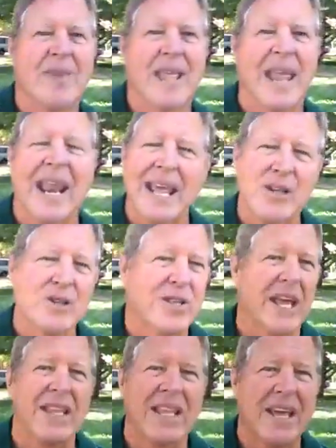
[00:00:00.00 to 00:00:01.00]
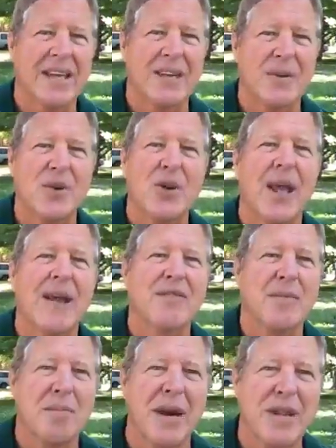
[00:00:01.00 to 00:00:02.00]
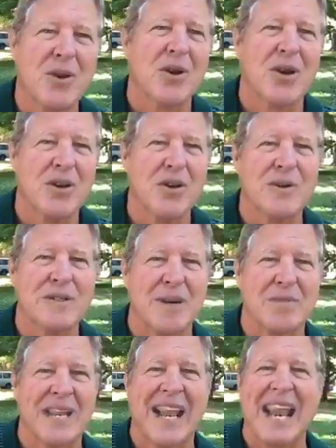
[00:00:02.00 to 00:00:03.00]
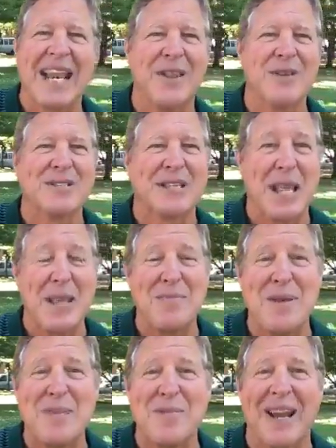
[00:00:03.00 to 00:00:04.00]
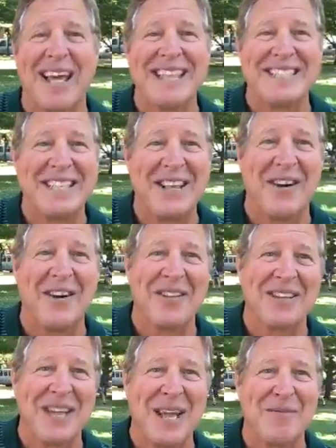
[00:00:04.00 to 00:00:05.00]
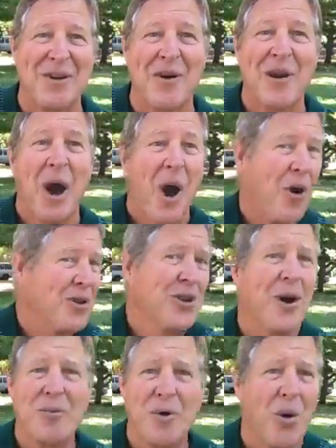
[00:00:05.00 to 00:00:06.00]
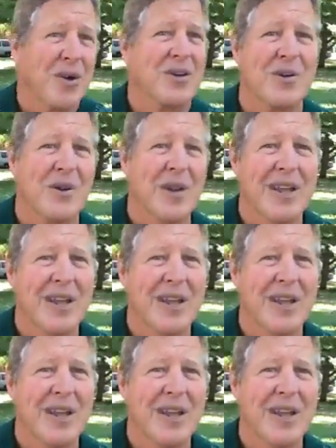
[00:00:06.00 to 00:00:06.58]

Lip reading: And I understand that. When you have the money, you're going to do something. And those same people I see all the time and go, oh, I'm going to.